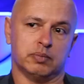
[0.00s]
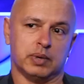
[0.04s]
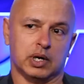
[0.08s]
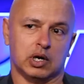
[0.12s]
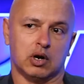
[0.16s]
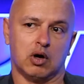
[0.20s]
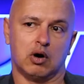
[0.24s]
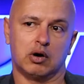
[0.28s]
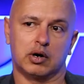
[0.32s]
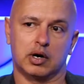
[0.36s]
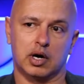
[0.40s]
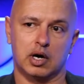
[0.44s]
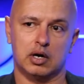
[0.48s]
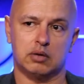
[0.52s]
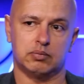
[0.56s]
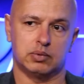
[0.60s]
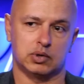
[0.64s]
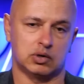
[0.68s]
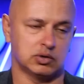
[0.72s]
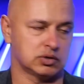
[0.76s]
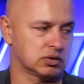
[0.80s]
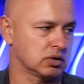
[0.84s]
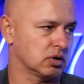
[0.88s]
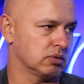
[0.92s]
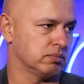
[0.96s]
bit longer
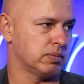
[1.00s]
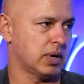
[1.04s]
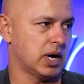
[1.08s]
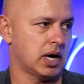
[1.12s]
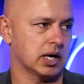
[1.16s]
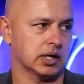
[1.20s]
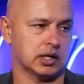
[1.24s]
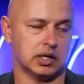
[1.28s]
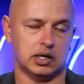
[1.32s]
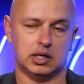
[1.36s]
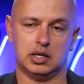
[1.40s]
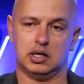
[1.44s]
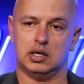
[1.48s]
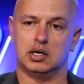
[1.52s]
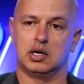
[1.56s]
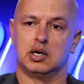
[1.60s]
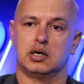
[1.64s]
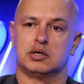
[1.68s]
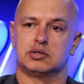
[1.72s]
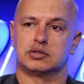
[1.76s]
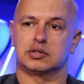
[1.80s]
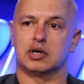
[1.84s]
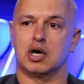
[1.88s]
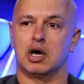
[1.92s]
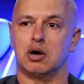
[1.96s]
because we've got Mark here.
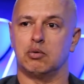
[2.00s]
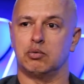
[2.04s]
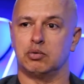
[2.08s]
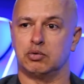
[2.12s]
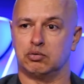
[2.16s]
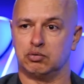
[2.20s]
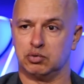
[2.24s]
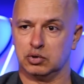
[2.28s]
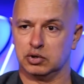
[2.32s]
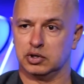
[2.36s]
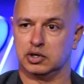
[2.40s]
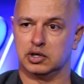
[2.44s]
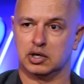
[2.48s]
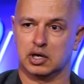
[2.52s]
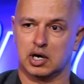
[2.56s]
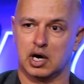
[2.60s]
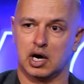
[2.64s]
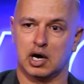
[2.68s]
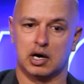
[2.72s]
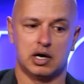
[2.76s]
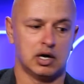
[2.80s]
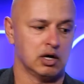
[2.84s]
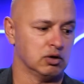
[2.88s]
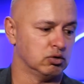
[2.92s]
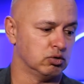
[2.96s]
So we're really
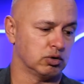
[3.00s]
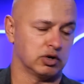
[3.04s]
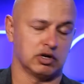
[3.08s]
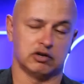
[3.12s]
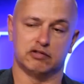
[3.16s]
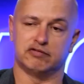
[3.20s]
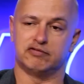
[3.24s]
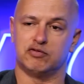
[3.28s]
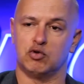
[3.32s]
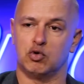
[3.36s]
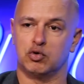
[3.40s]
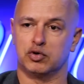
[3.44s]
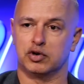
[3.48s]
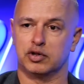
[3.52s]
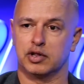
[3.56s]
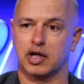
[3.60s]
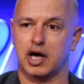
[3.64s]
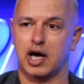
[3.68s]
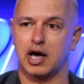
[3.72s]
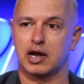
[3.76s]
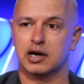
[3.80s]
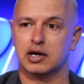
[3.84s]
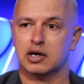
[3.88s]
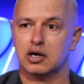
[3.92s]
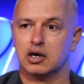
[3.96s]
looking forward to
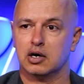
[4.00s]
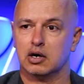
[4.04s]
that.